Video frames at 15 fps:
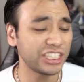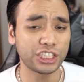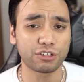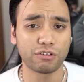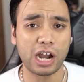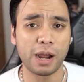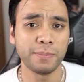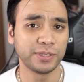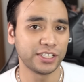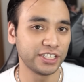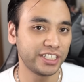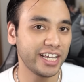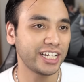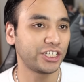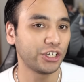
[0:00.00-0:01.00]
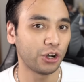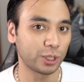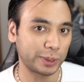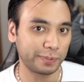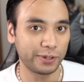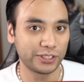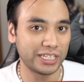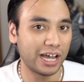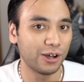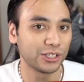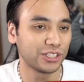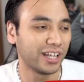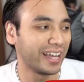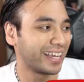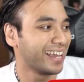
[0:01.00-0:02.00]
Instagrams and TikToks, because I
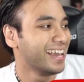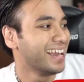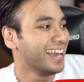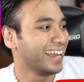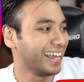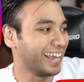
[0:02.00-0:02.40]
was like,